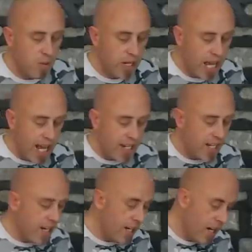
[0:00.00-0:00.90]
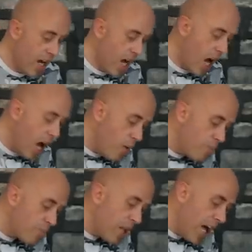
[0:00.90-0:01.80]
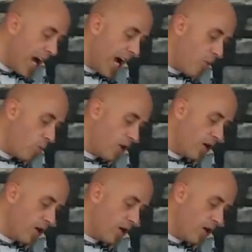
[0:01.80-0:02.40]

we're getting here. We're